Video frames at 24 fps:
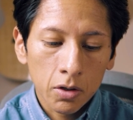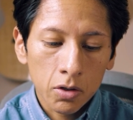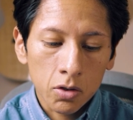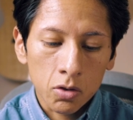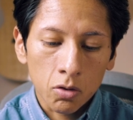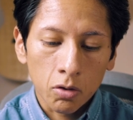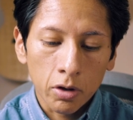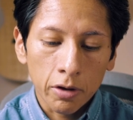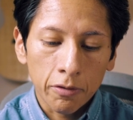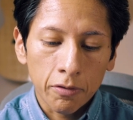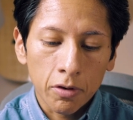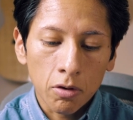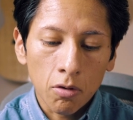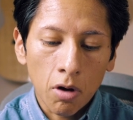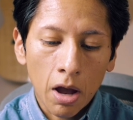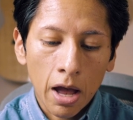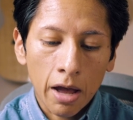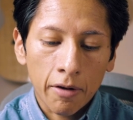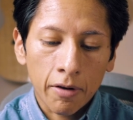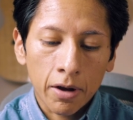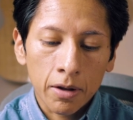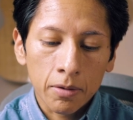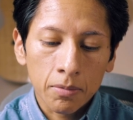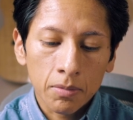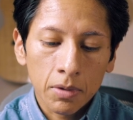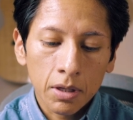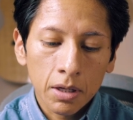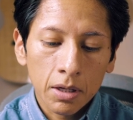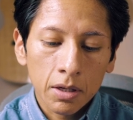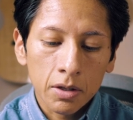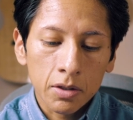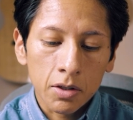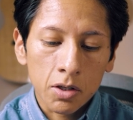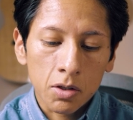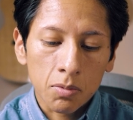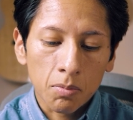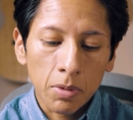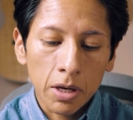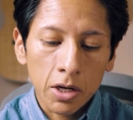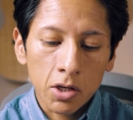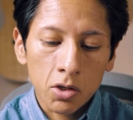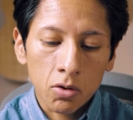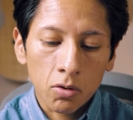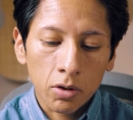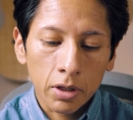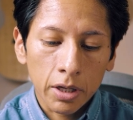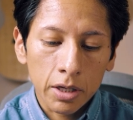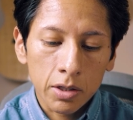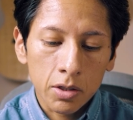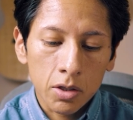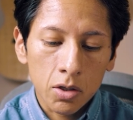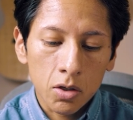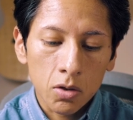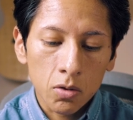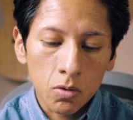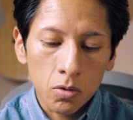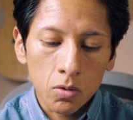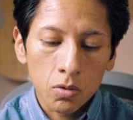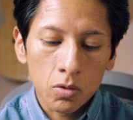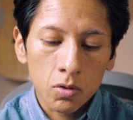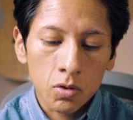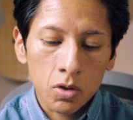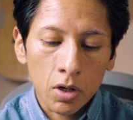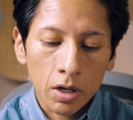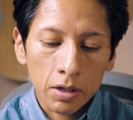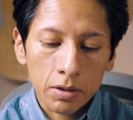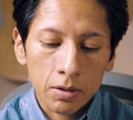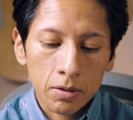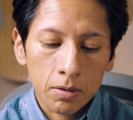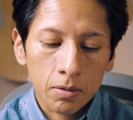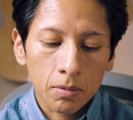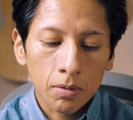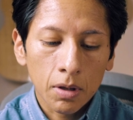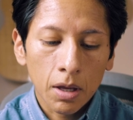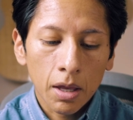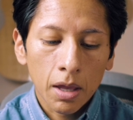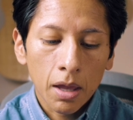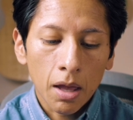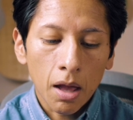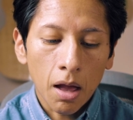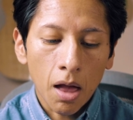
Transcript: So if you haven't, just make sure that you just